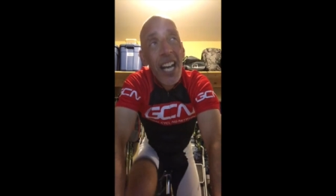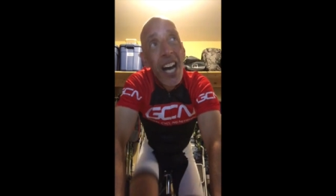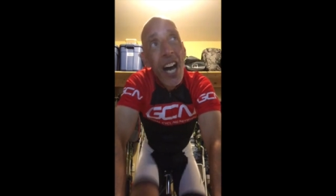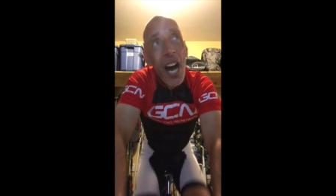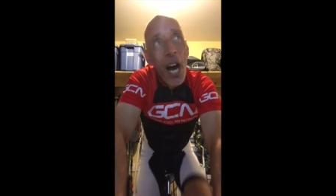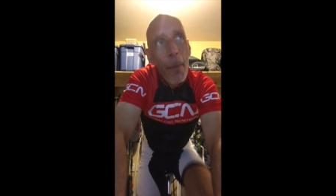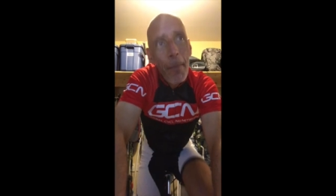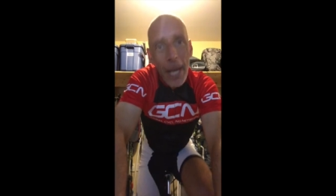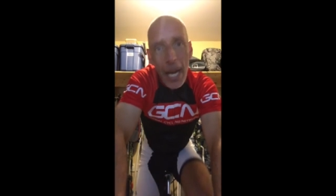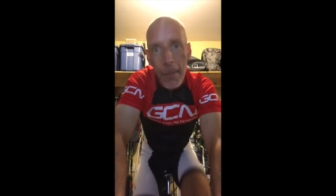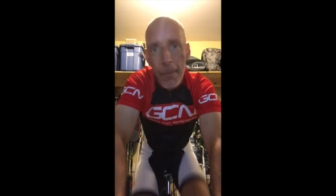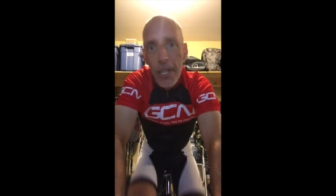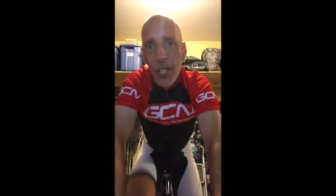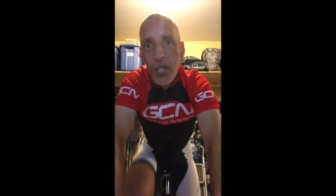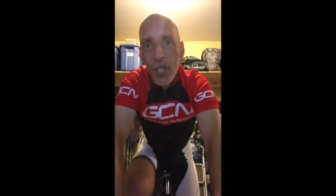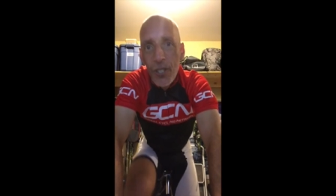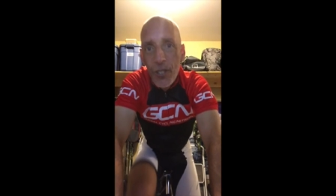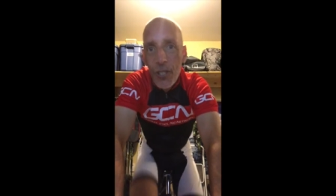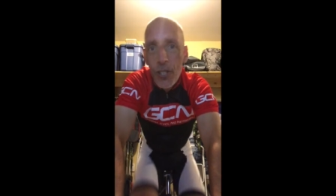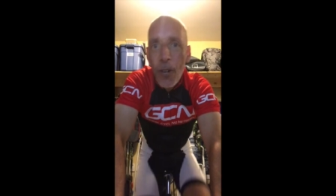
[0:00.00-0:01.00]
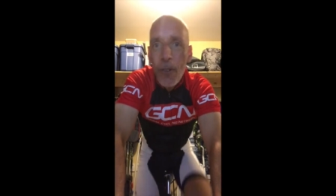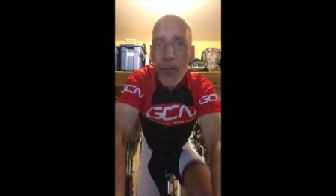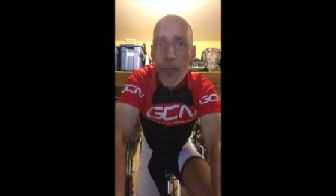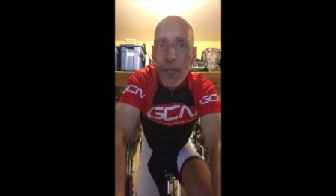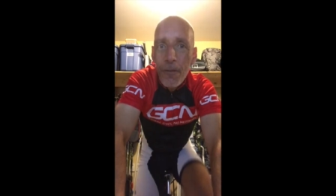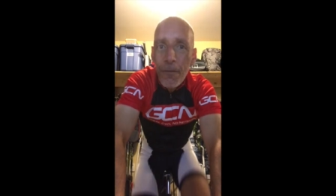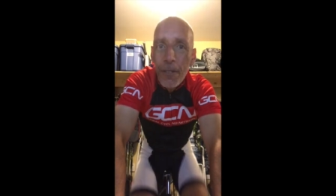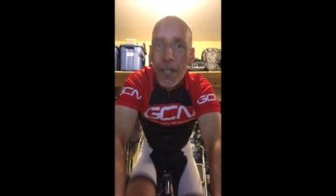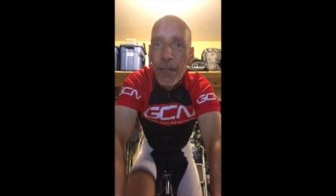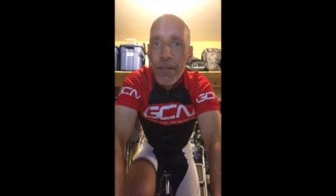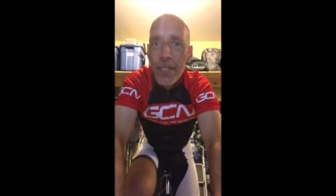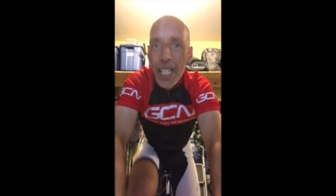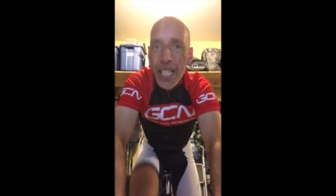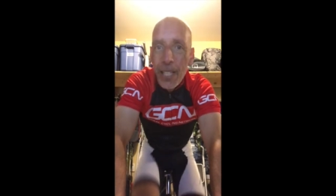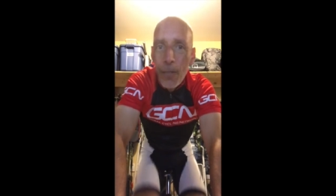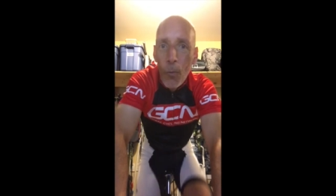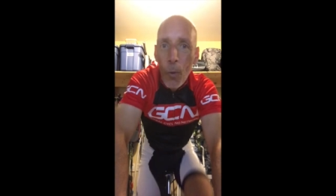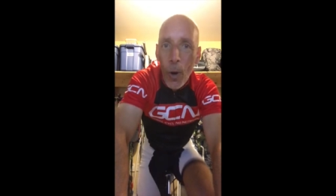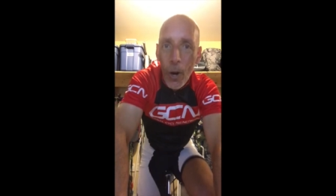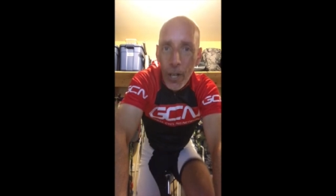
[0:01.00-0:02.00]
I'll be ambitious, 215
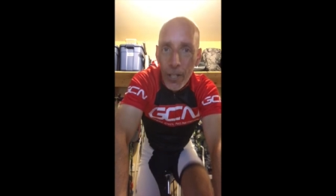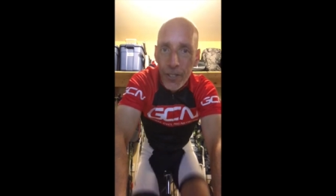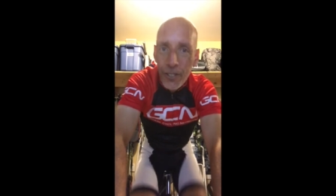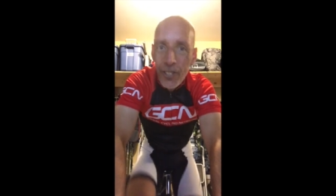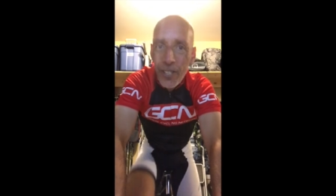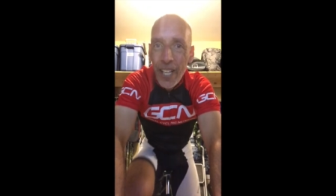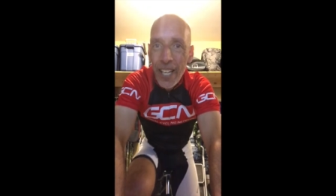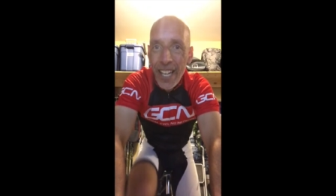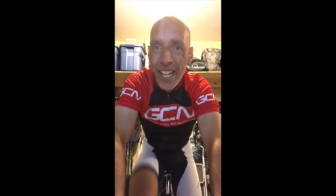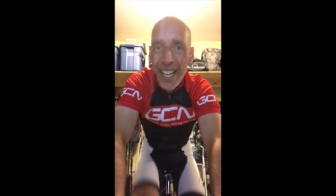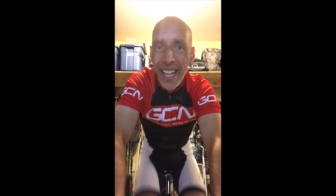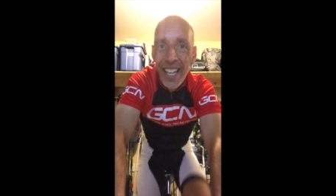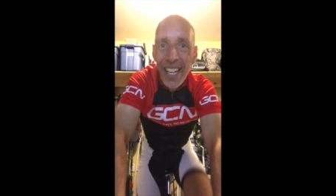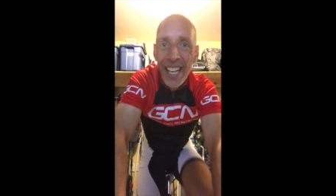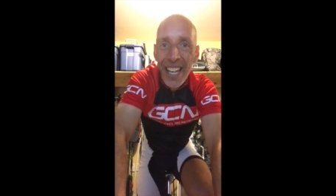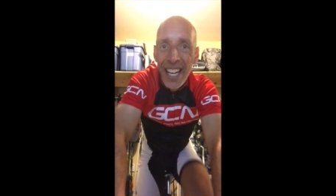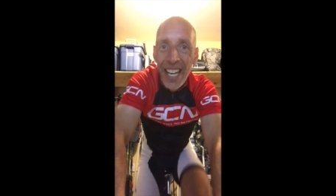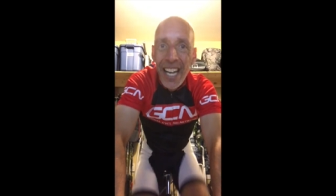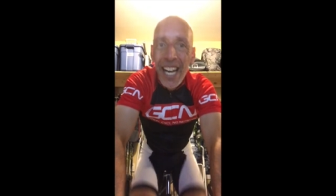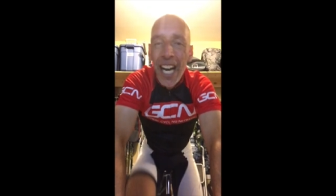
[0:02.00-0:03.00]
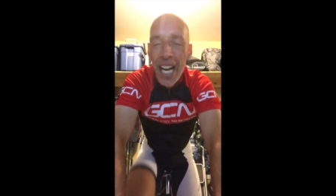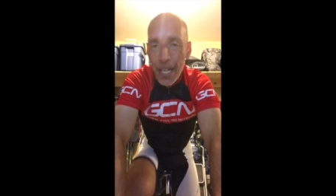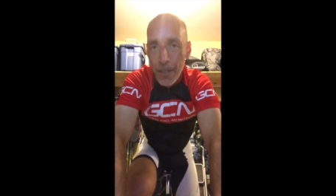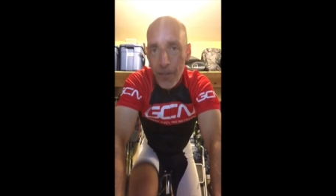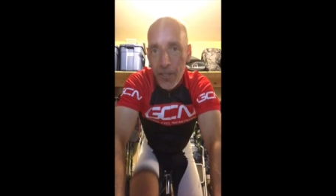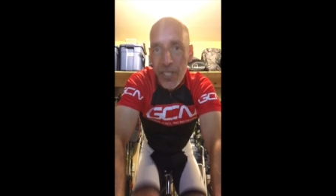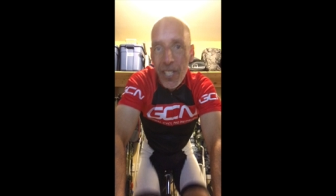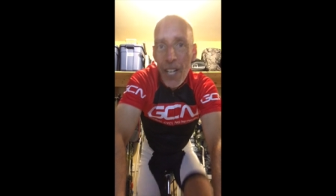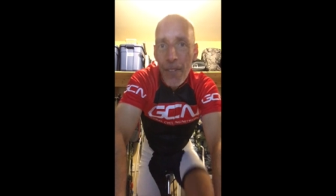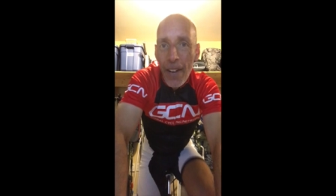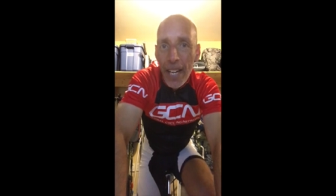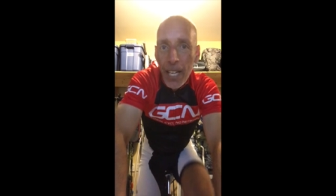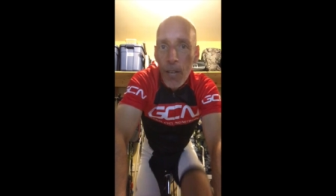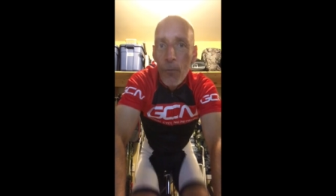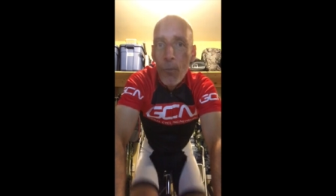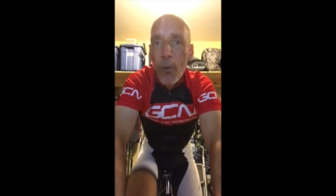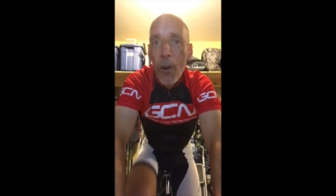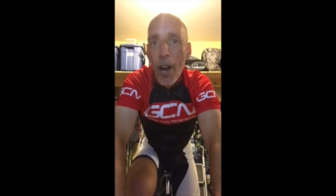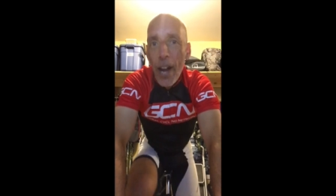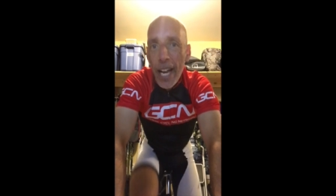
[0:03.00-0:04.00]
watts. I'm going to see if I can
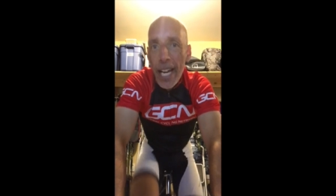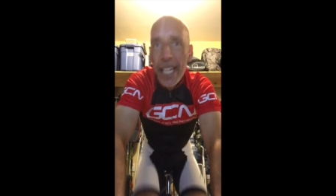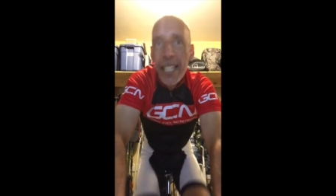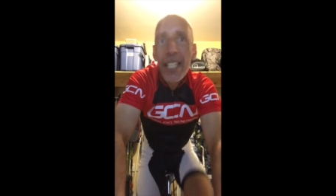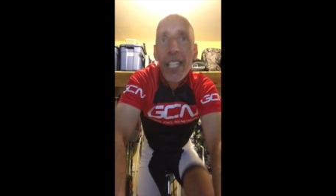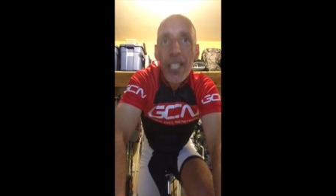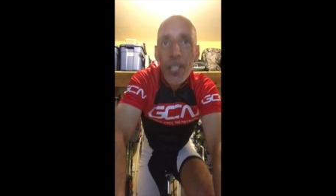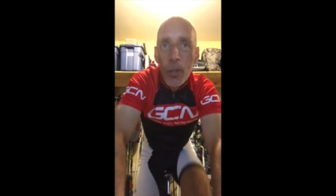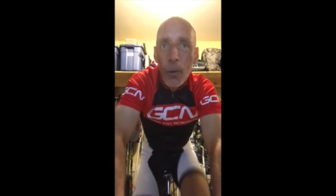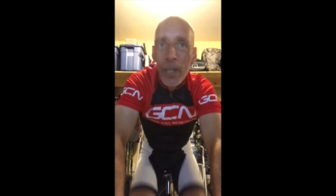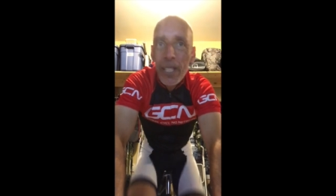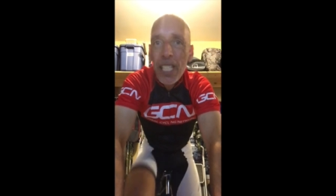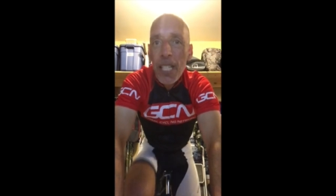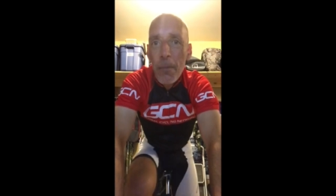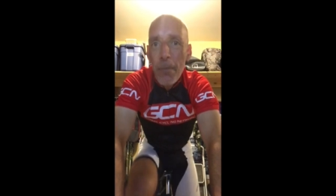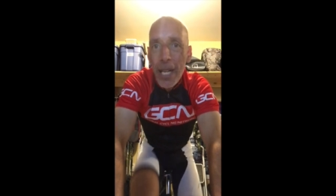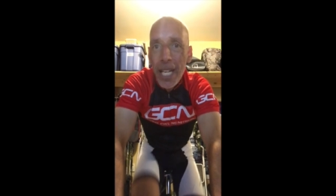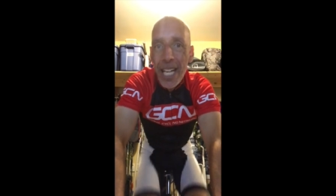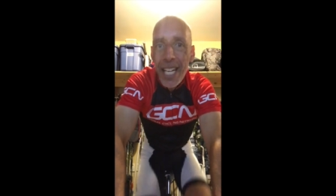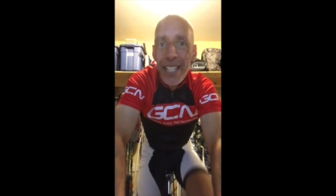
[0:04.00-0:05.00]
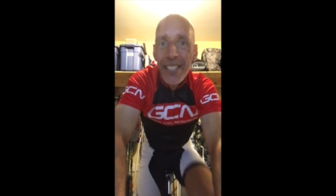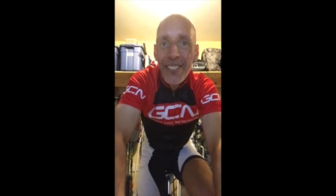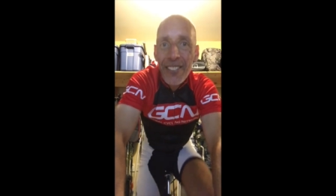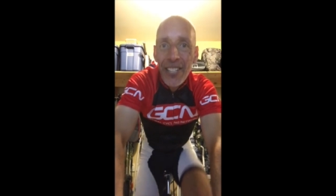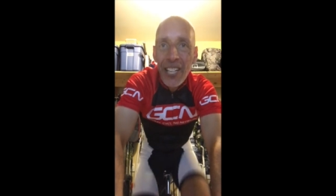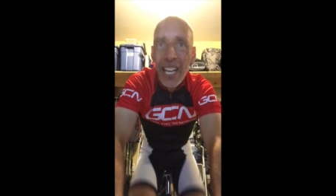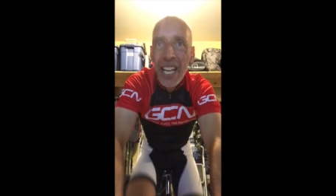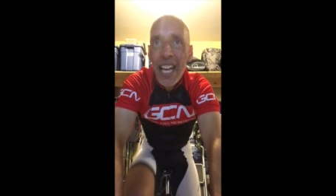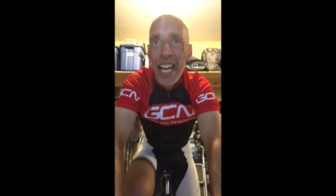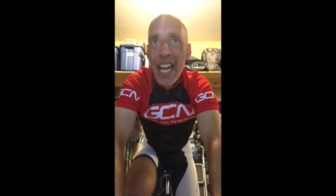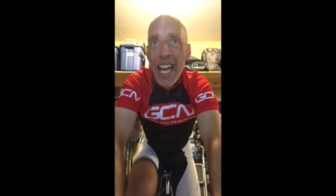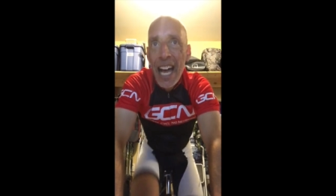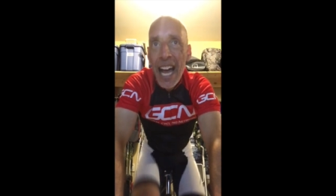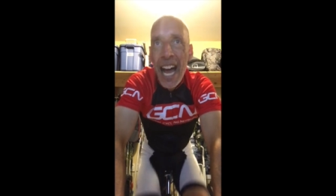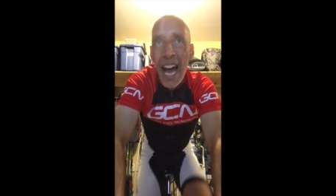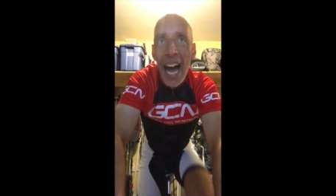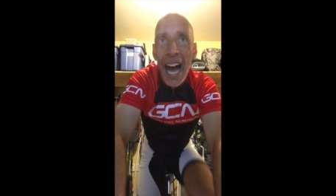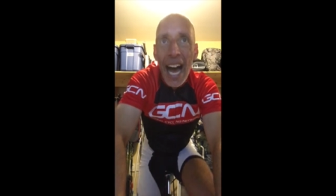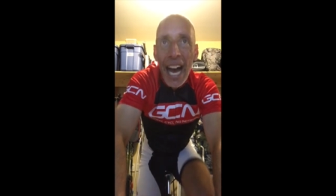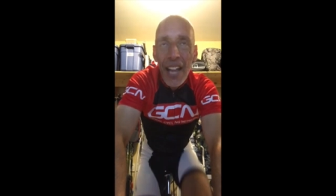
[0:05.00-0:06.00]
ride 20 minutes
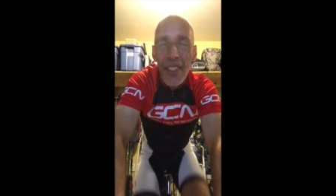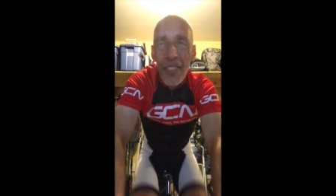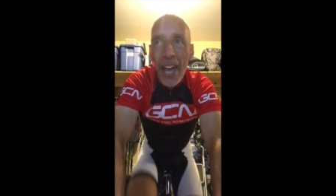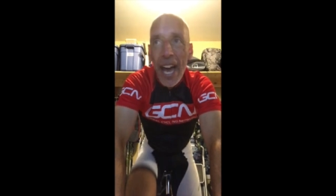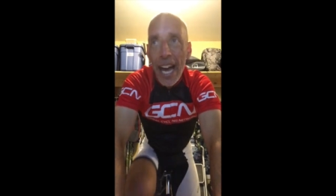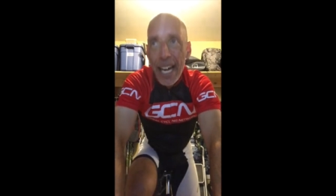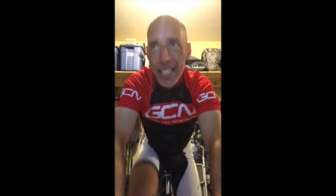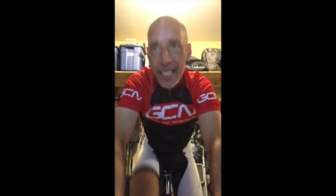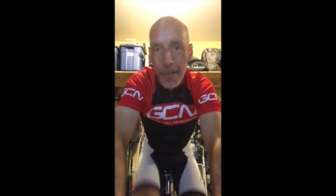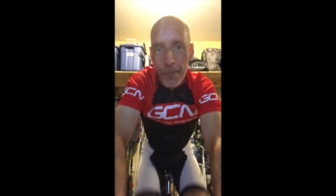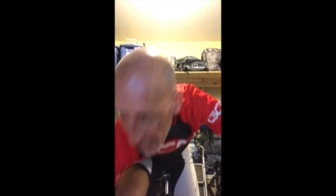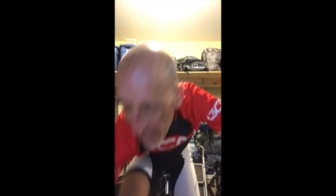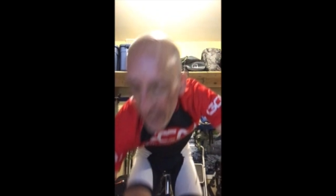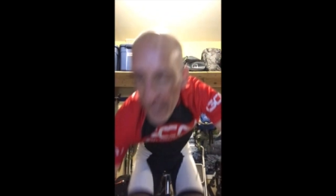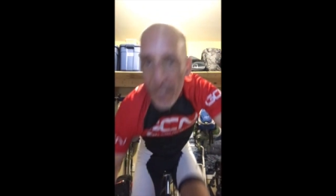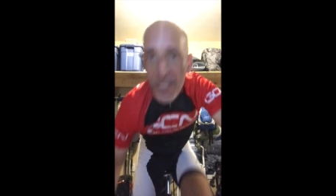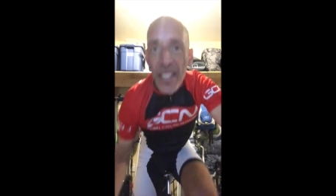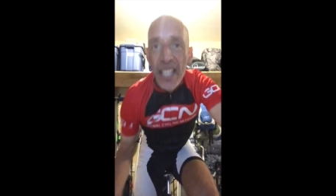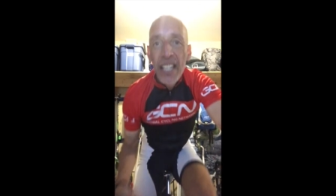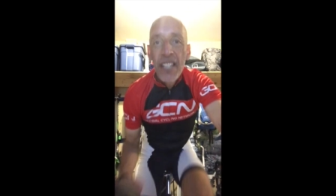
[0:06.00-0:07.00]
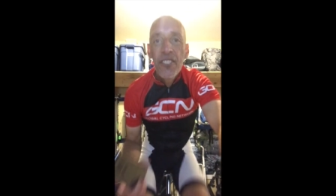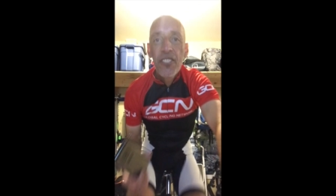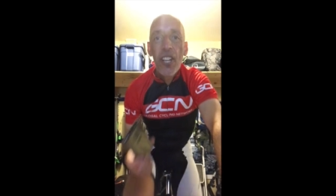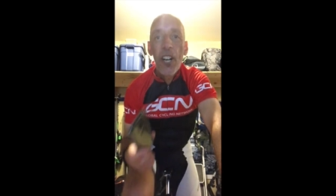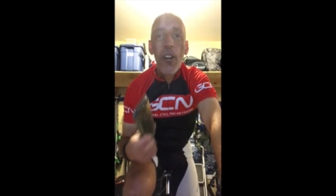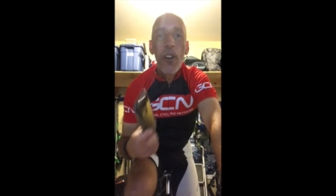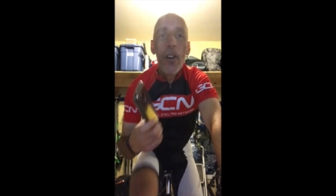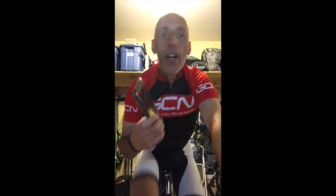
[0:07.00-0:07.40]
at that. So